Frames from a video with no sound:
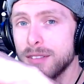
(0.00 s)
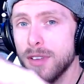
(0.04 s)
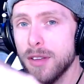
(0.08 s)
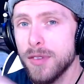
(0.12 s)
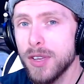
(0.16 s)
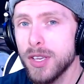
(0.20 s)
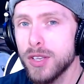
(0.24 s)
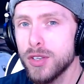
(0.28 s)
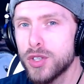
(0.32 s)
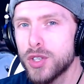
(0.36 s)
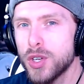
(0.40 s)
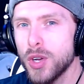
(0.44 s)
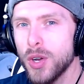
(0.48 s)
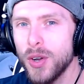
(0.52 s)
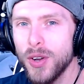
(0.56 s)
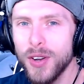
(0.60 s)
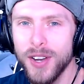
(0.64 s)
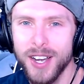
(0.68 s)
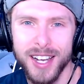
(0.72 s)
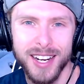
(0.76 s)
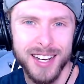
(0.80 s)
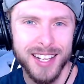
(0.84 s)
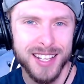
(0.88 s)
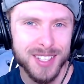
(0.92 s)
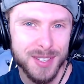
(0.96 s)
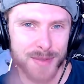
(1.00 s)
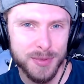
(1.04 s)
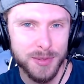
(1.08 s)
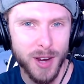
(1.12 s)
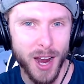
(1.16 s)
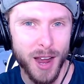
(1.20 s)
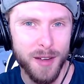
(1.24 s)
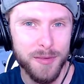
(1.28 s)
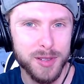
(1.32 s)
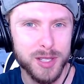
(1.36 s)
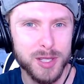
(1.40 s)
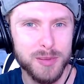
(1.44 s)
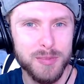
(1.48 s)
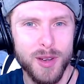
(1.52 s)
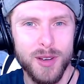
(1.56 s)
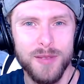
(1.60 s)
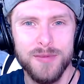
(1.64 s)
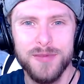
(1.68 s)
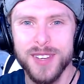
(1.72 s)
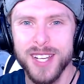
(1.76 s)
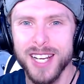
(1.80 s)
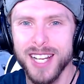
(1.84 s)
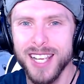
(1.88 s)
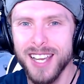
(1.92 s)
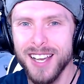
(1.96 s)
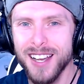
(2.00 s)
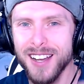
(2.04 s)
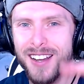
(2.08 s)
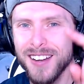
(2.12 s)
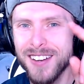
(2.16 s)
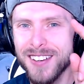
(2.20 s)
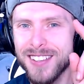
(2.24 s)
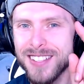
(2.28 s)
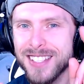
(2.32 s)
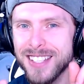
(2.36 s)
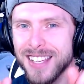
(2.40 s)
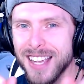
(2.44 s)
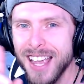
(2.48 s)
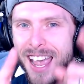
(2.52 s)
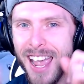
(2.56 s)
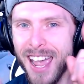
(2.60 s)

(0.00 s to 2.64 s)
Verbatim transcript: it if you enjoyed, subscribe for some more videos,